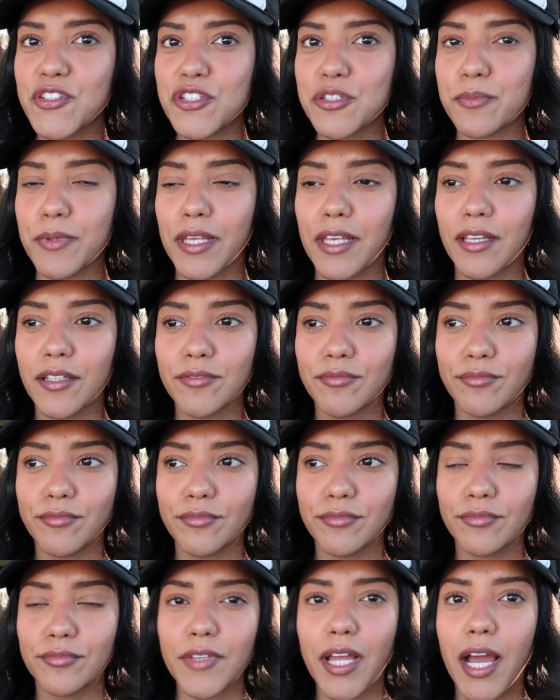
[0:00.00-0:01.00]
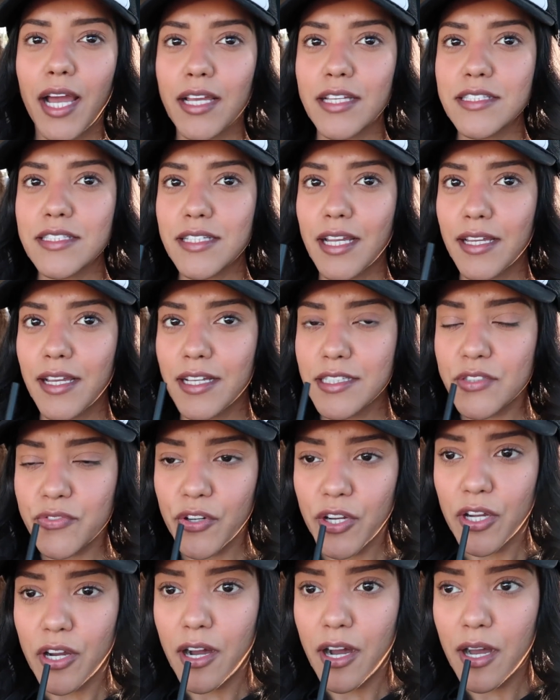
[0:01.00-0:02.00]
it to me iced. I asked
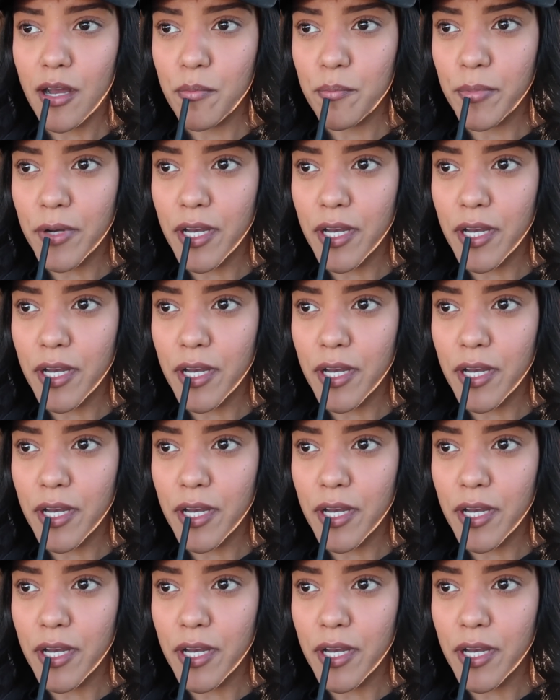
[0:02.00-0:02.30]
for it hot,